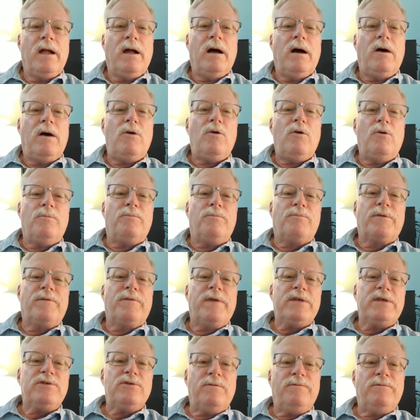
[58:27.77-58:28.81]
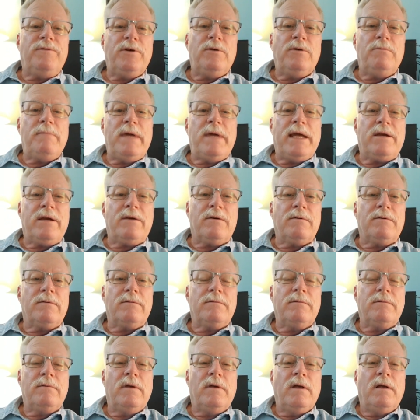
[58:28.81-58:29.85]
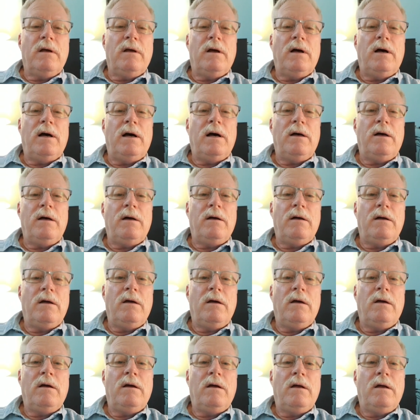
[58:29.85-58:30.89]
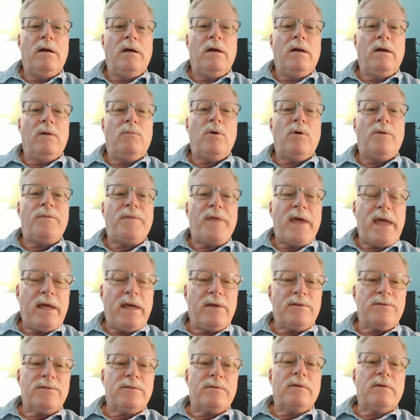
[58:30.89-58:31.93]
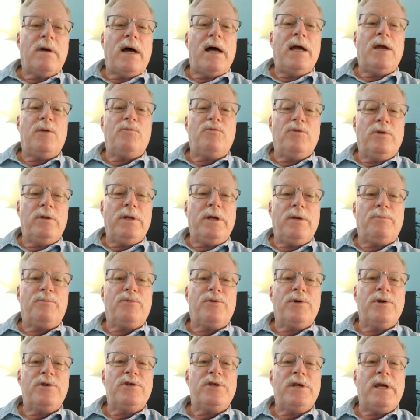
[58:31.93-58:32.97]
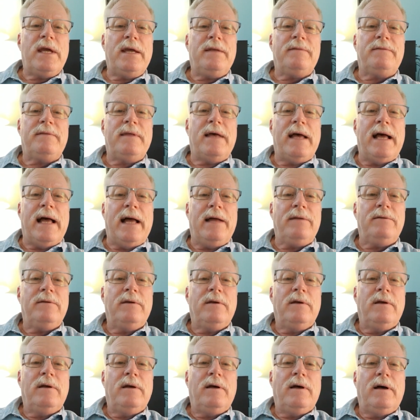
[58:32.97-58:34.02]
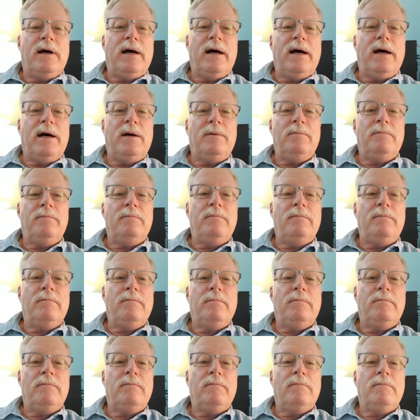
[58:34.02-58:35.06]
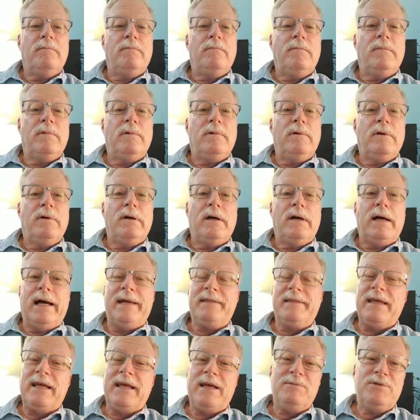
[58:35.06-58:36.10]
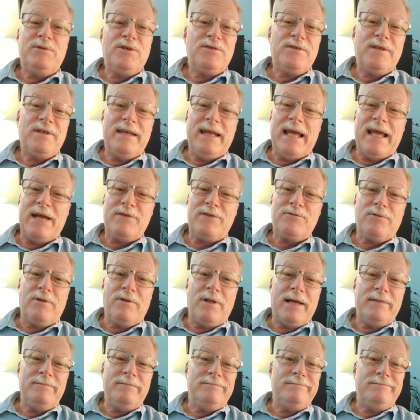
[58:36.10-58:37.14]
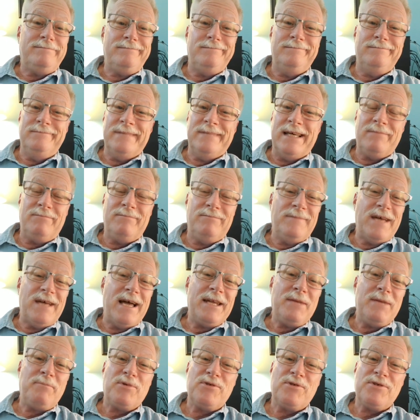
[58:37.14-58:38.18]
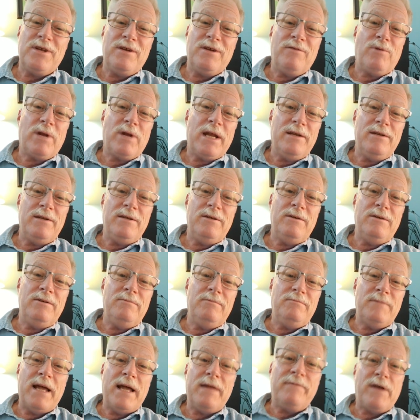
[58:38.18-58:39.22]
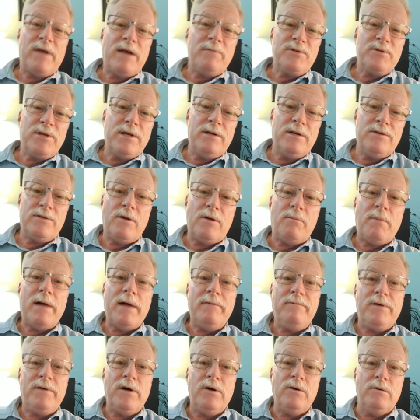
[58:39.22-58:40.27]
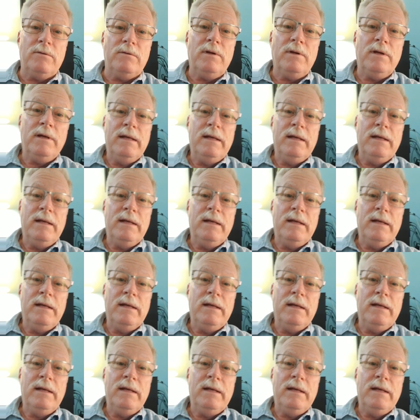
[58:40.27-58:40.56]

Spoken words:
Oh, professional filmmaker. Well, thanks. I really appreciate that. Uh, I think I'm just a natural. 90% of what I do, 95% is on my phone,